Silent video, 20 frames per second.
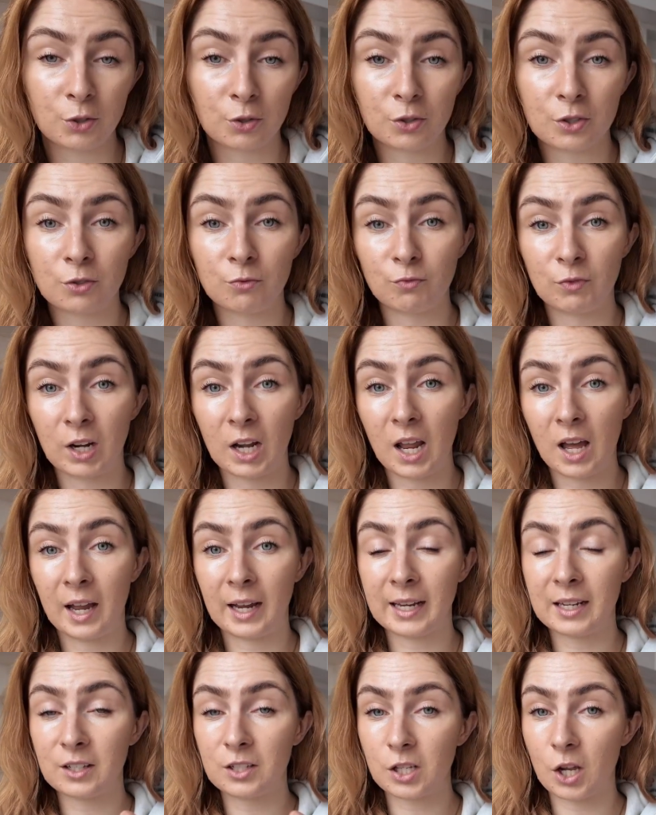you're
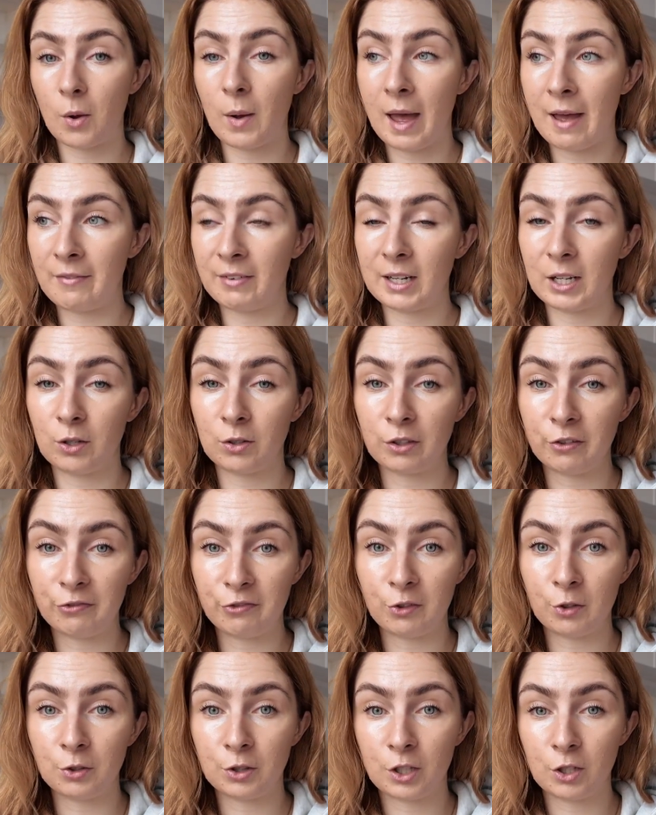relying so heavily on the
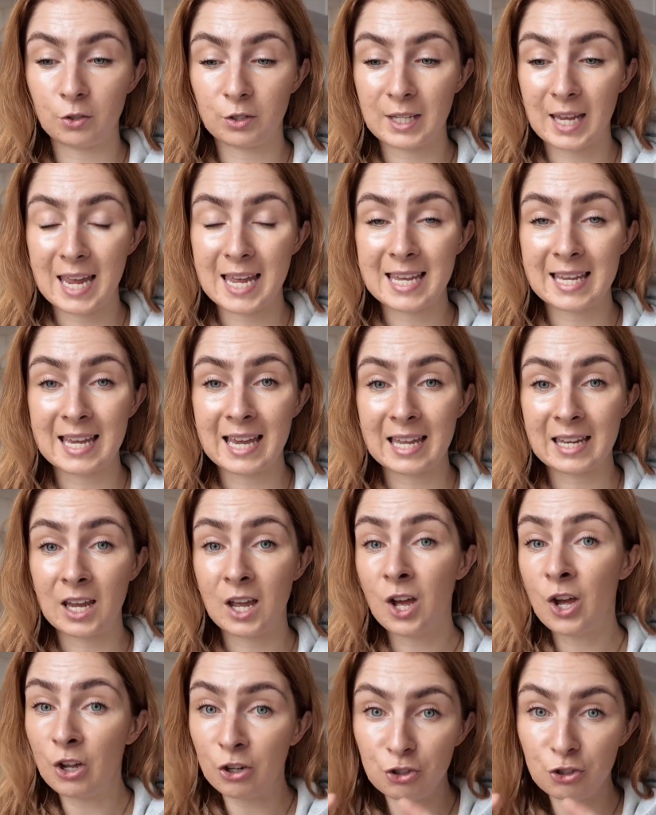food that you're taking in